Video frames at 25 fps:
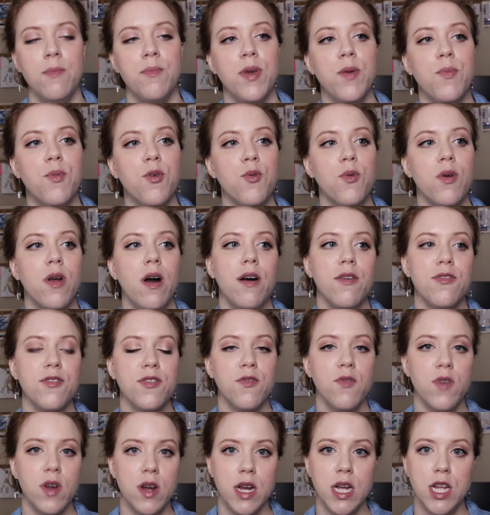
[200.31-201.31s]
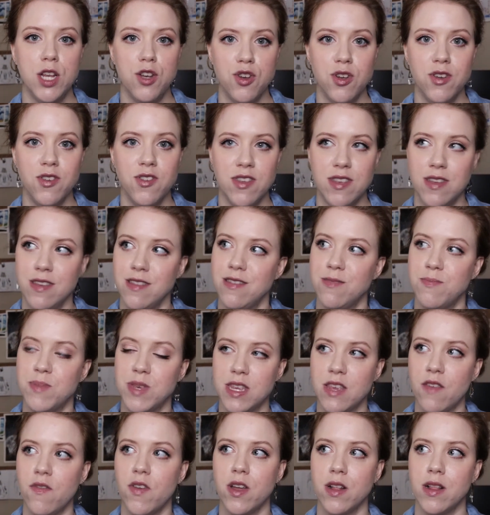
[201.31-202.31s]
People were also very interested
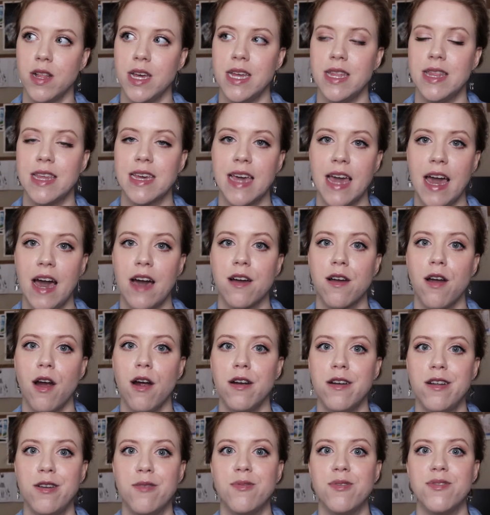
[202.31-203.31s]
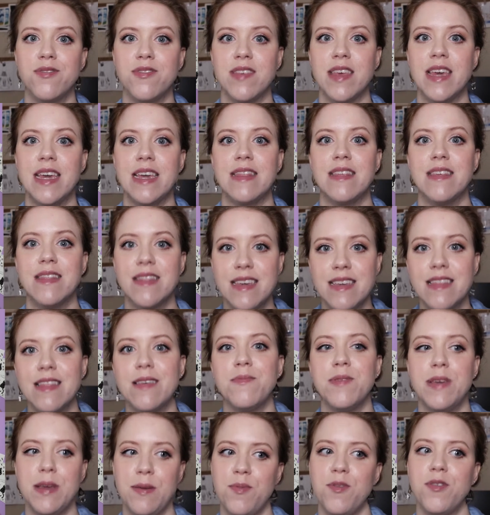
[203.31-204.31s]
specifically in the cat card. It was like the thing
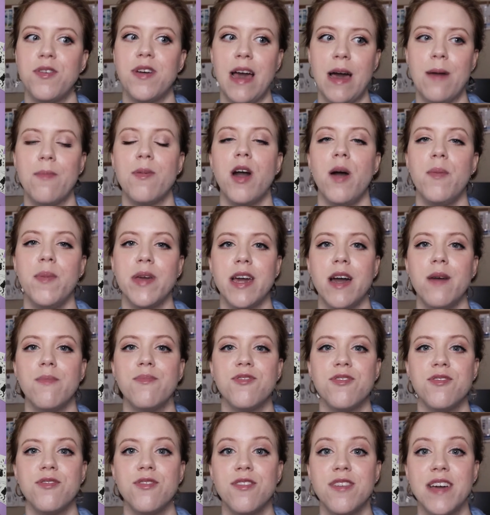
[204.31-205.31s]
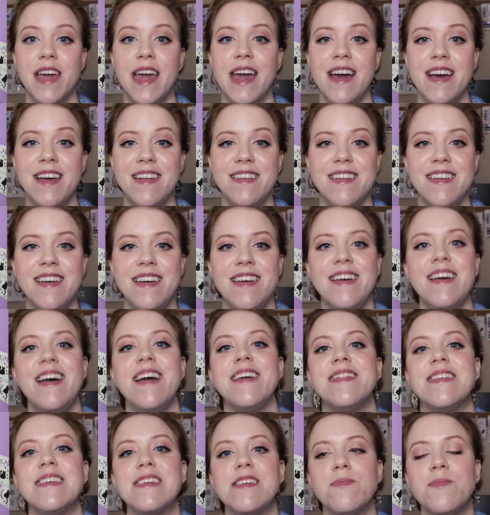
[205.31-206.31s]
that people kept coming up to look at.
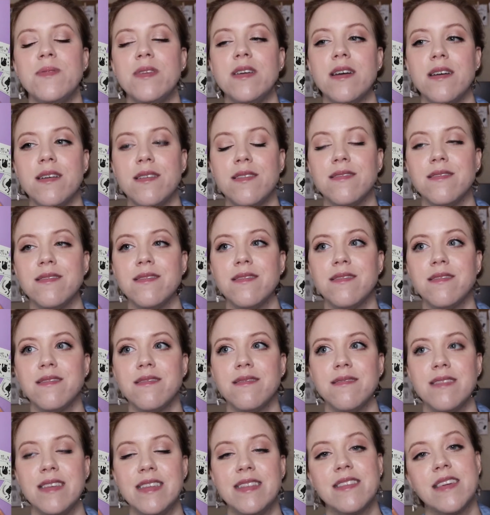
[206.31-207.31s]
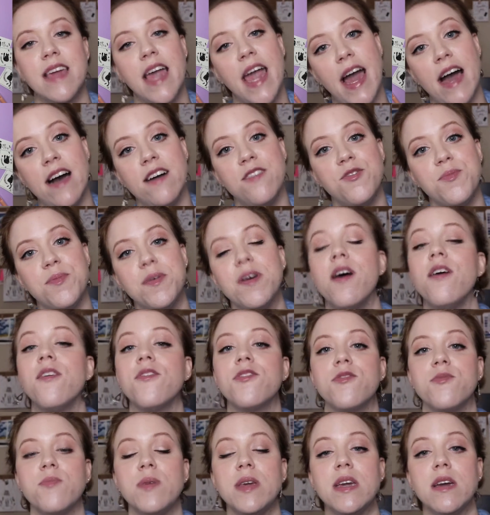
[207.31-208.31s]
I think because it's cats, but
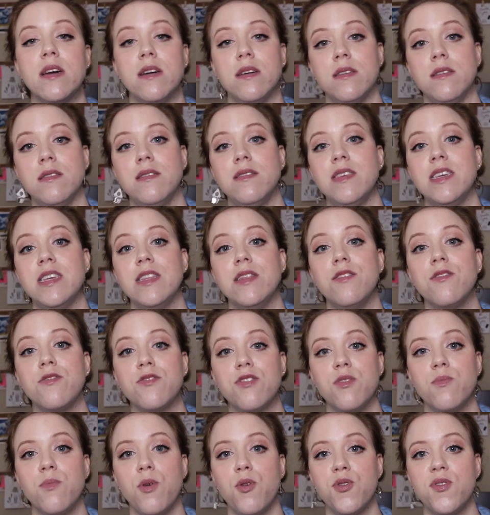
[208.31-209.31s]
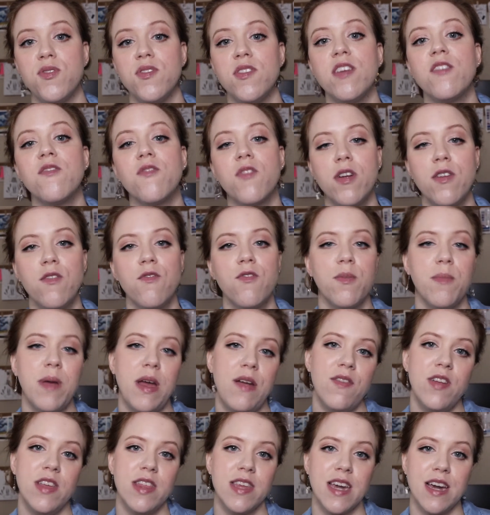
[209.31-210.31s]
also because it looked the most different from
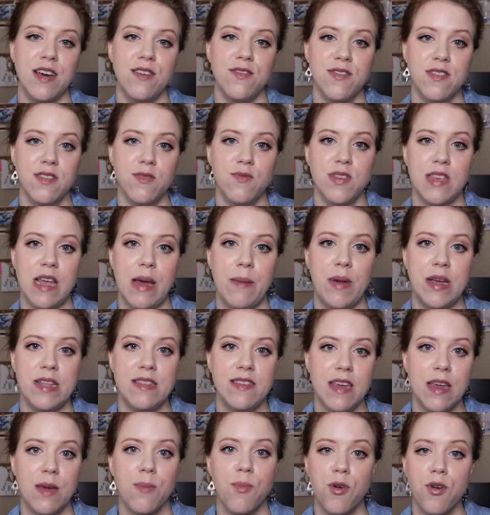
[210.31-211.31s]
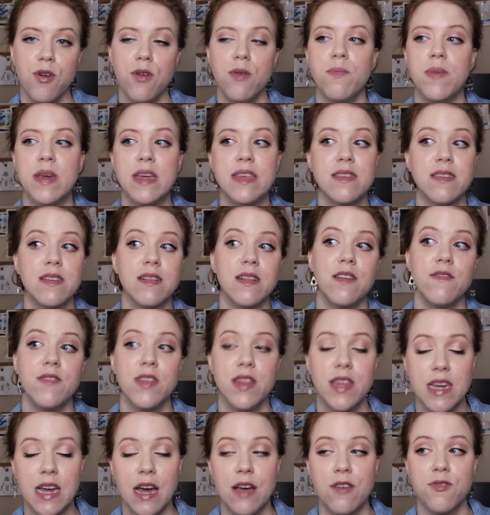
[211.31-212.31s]
everything else that was on my table. Basically
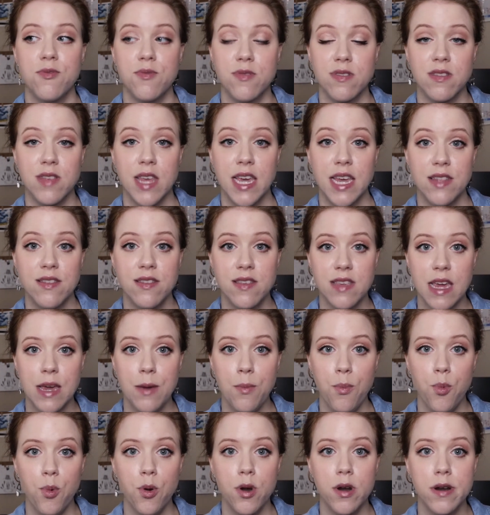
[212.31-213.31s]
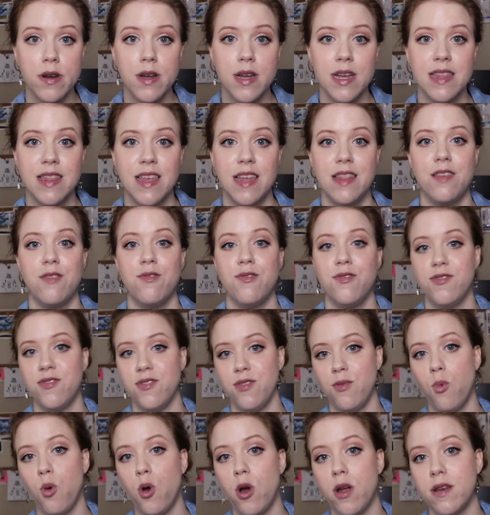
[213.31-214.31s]
everything else was landscape work, and then there's
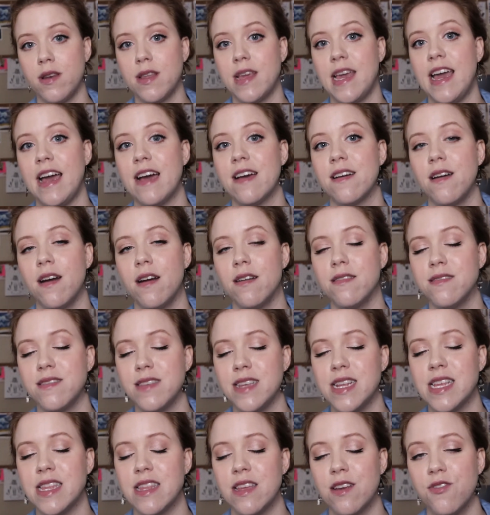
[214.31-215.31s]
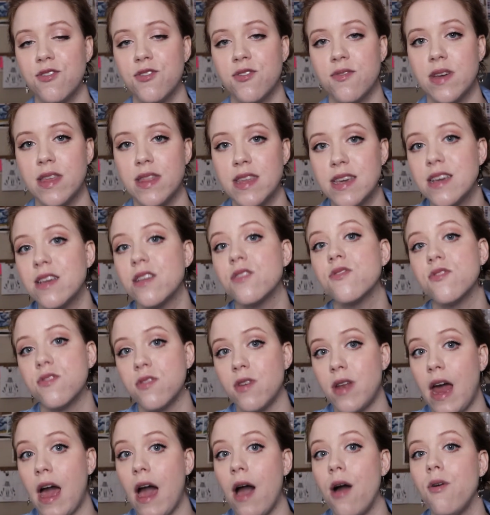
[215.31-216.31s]
the one cat card sitting there. So I think it
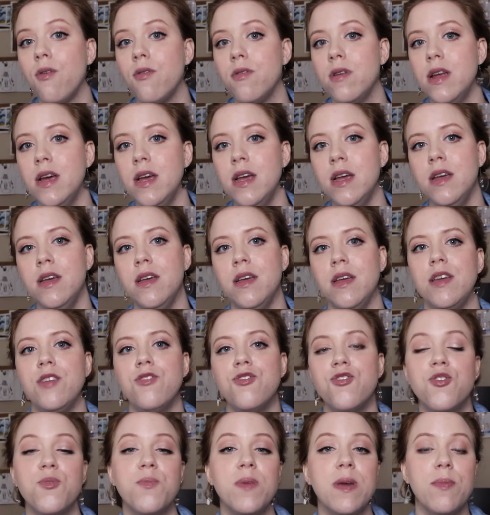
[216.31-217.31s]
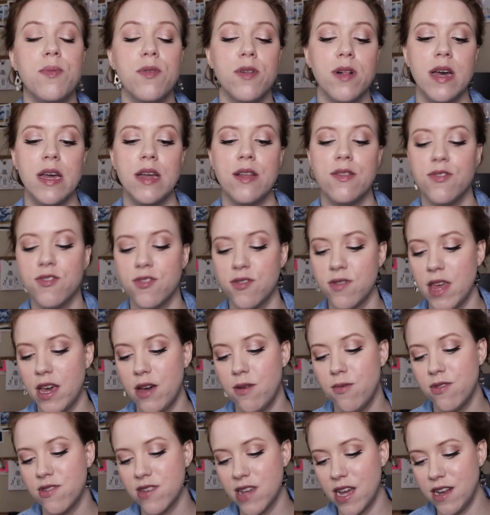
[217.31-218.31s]
stood out and drew people in. So
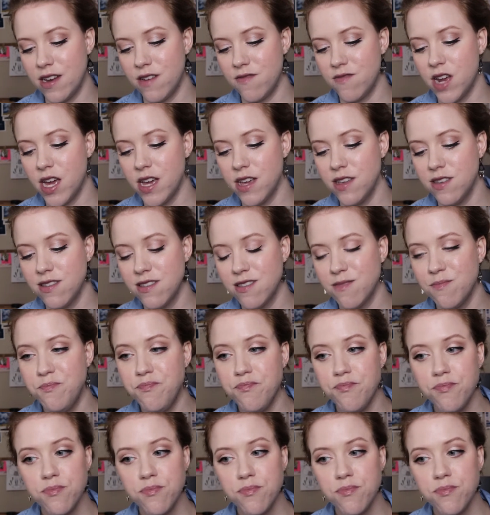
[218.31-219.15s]
that was kind of nice.